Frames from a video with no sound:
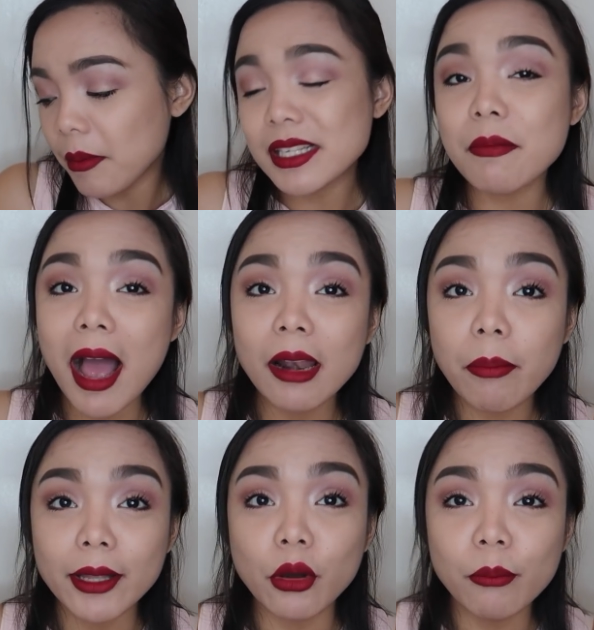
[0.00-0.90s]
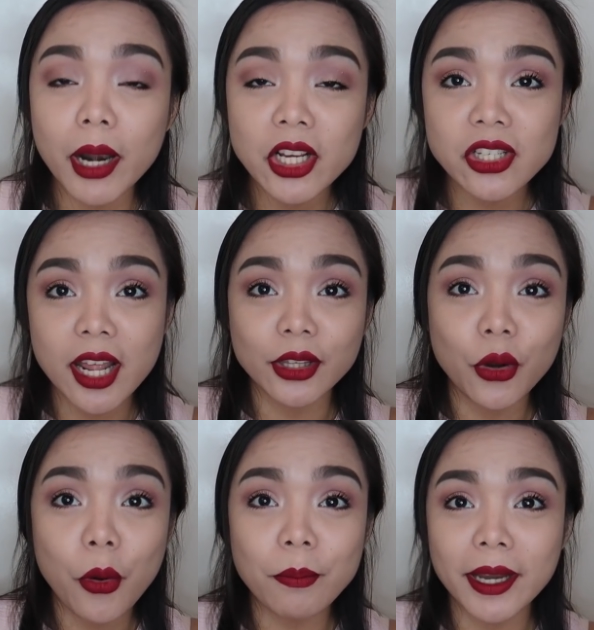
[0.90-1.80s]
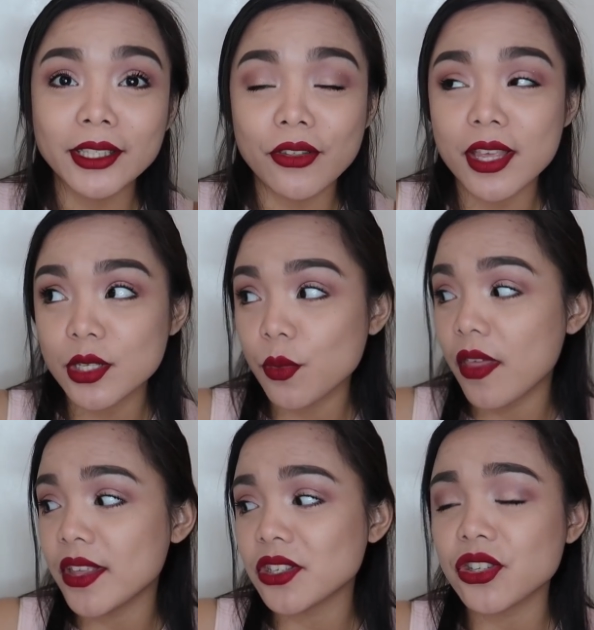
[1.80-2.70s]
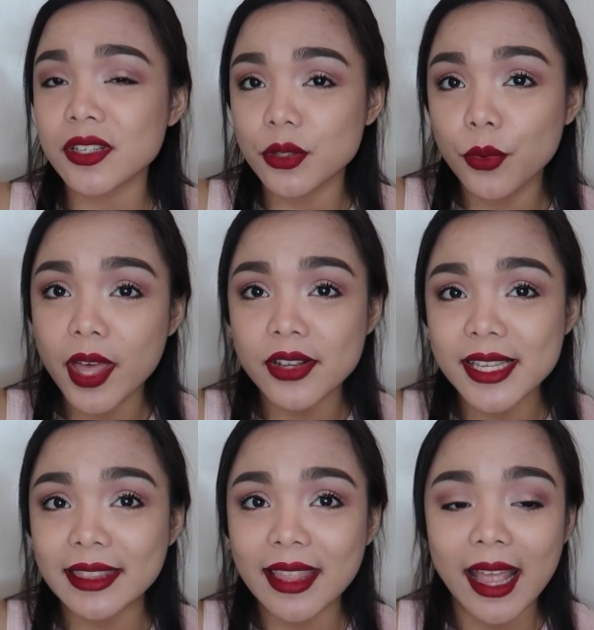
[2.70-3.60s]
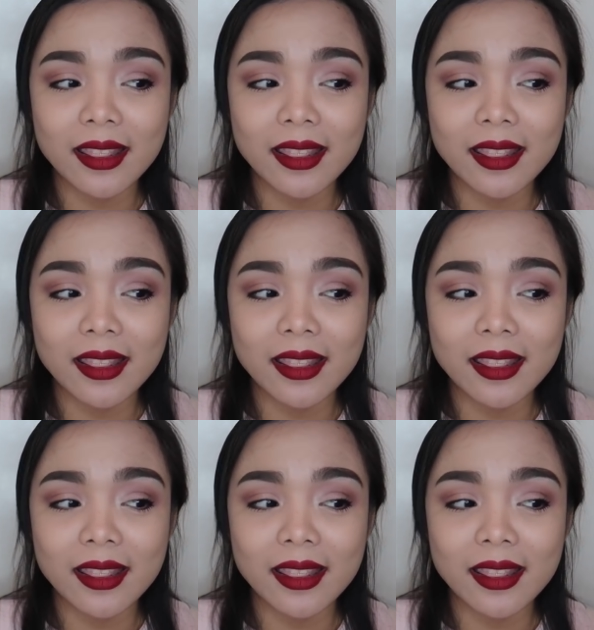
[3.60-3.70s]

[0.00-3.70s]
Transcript: Mas mahal pa itong blush na ito compared to this one. This is just 2010.